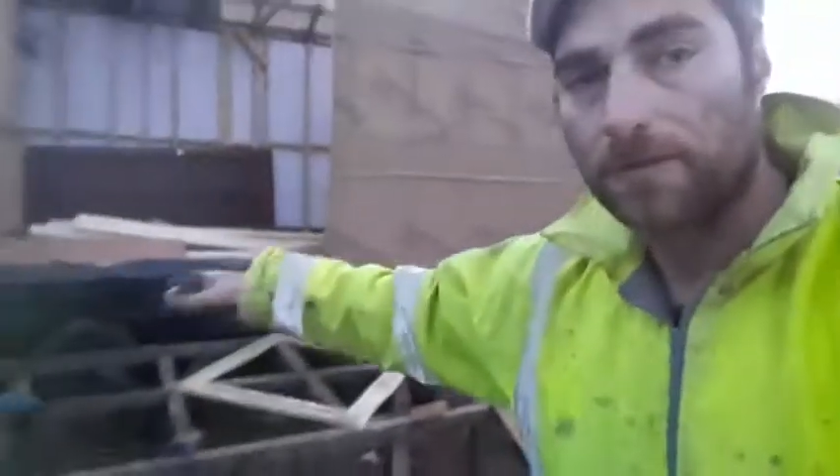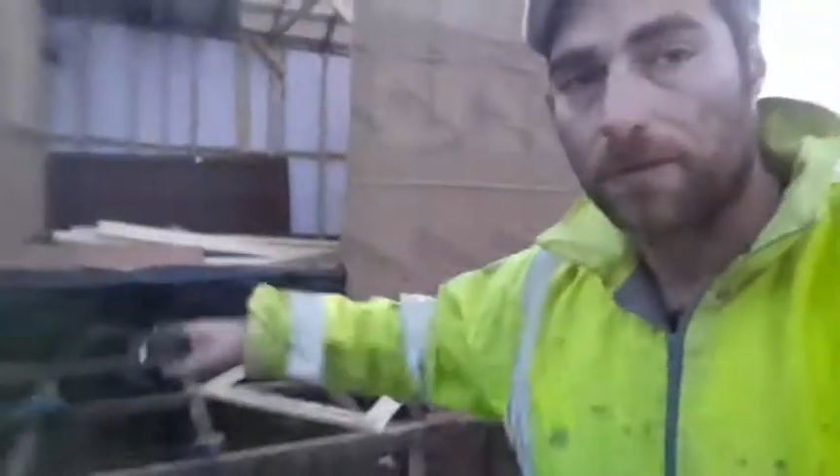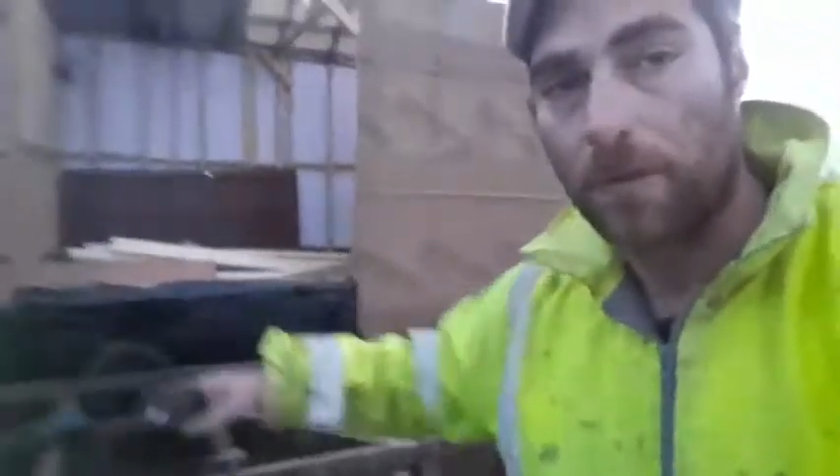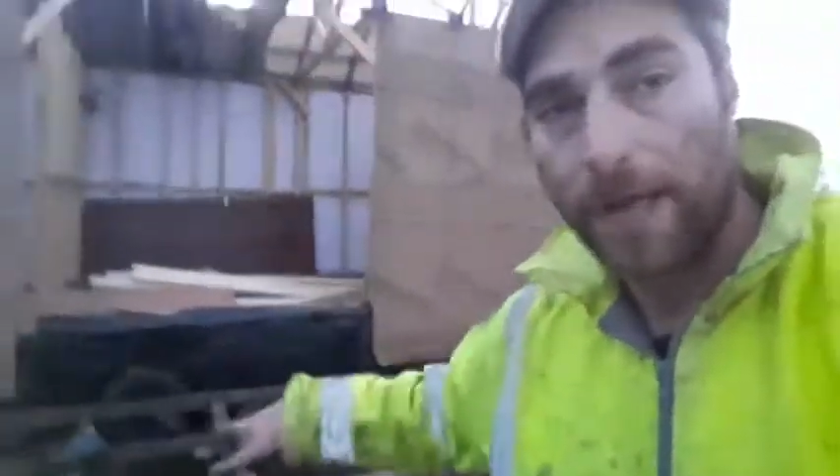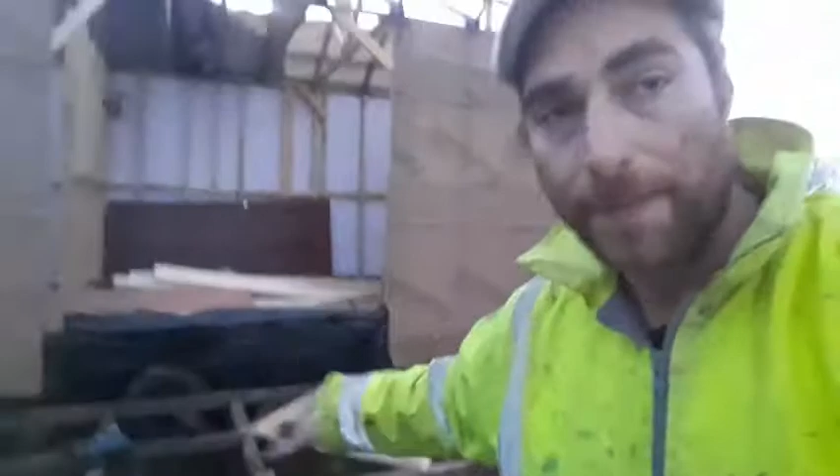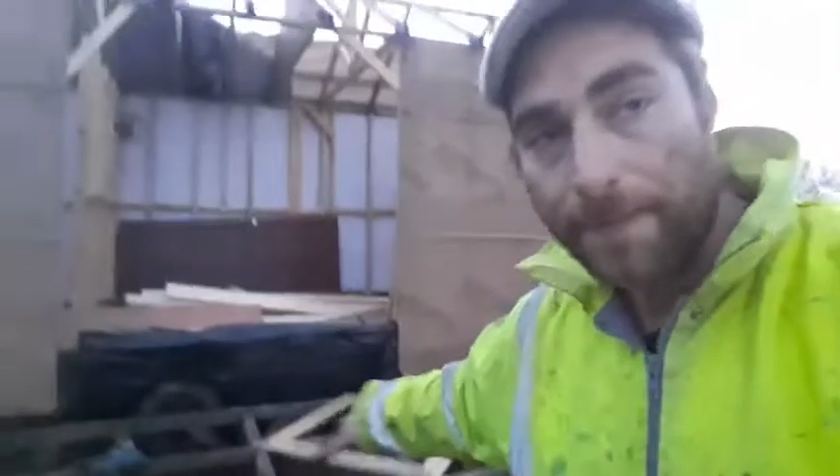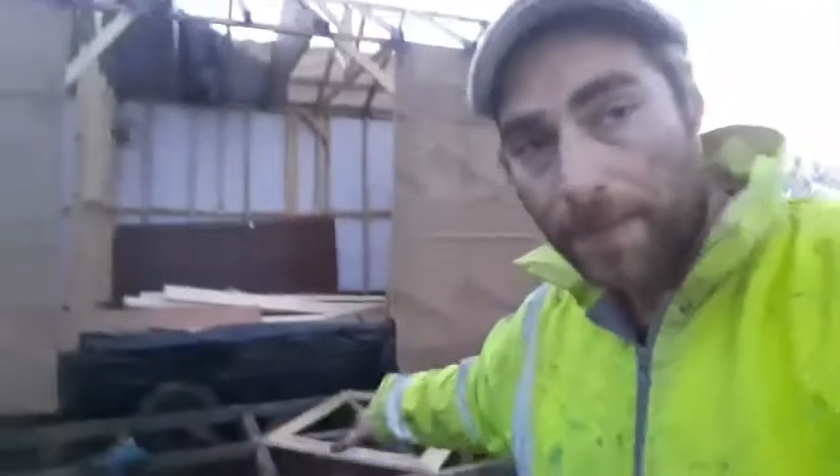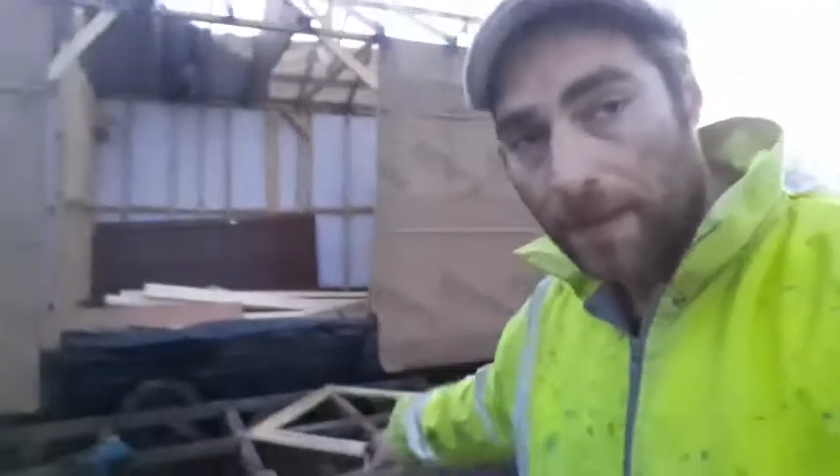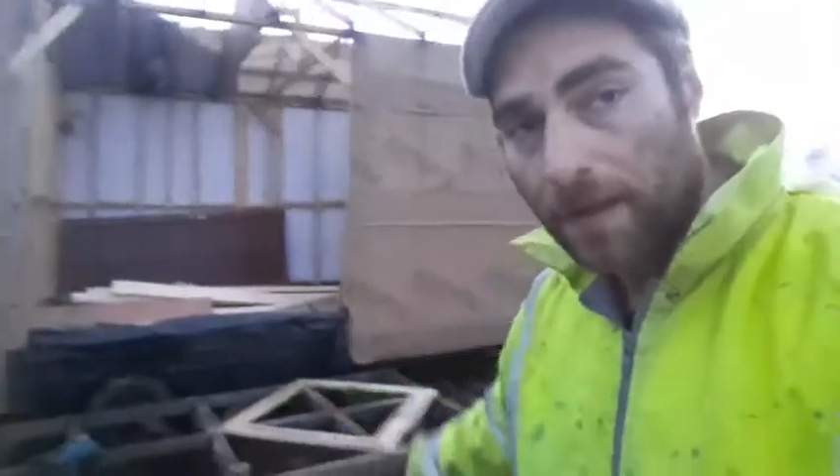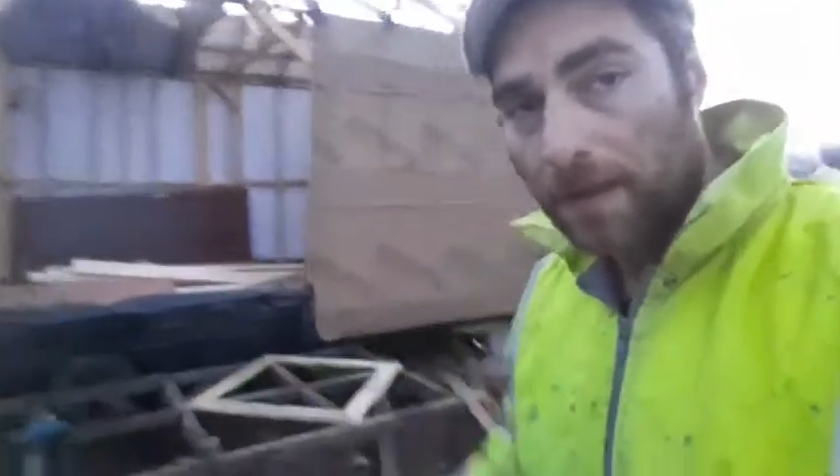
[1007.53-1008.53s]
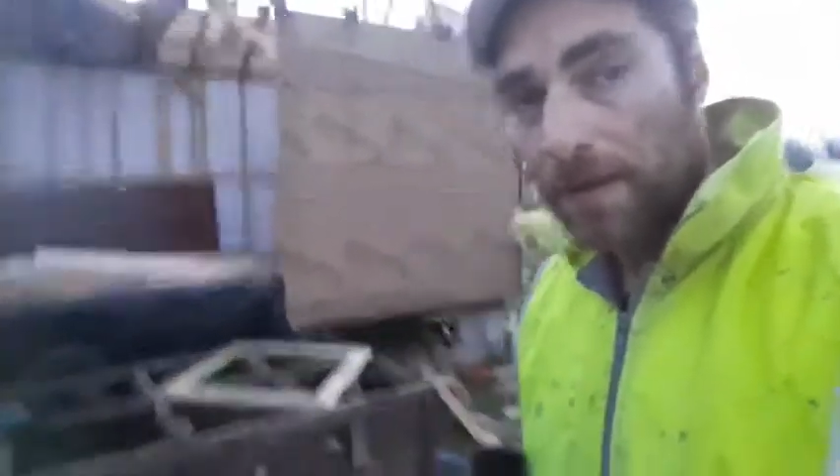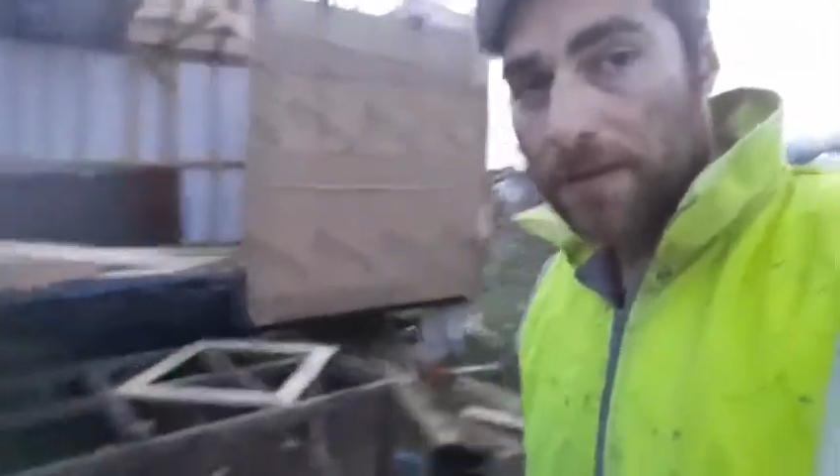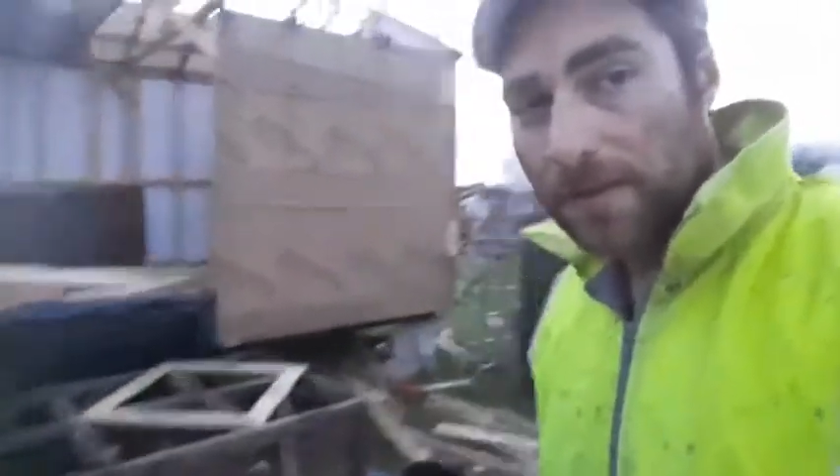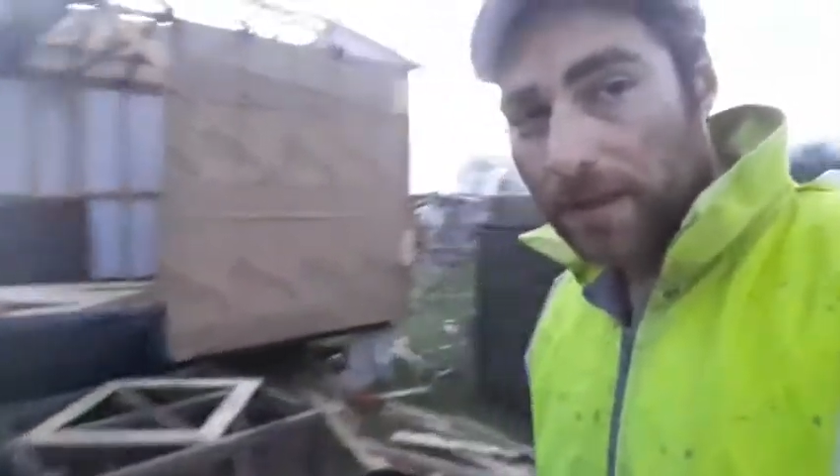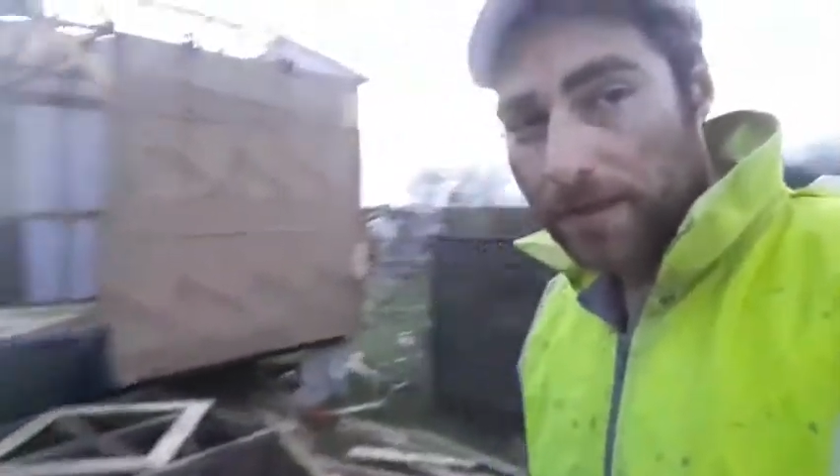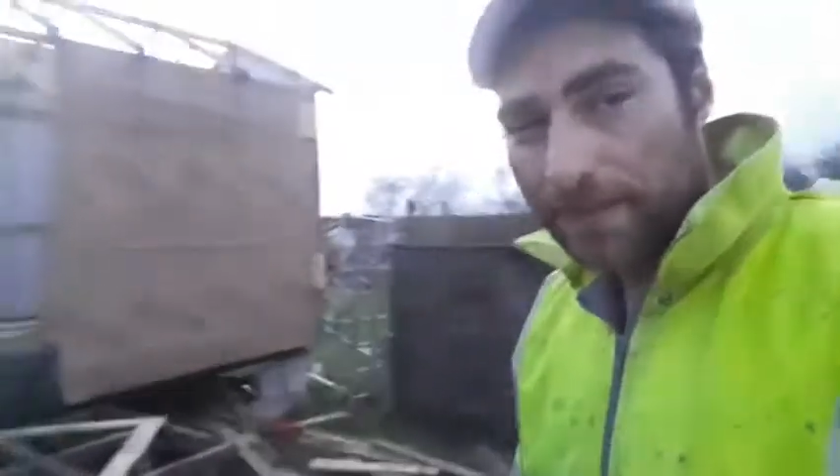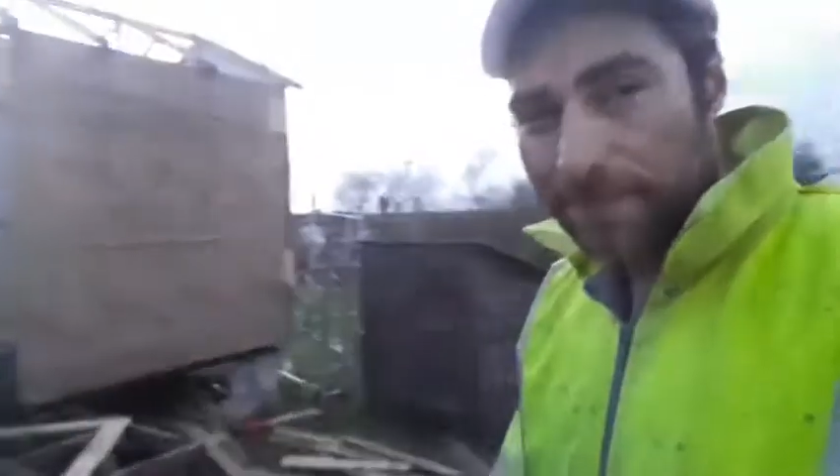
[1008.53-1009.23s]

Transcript: the way. So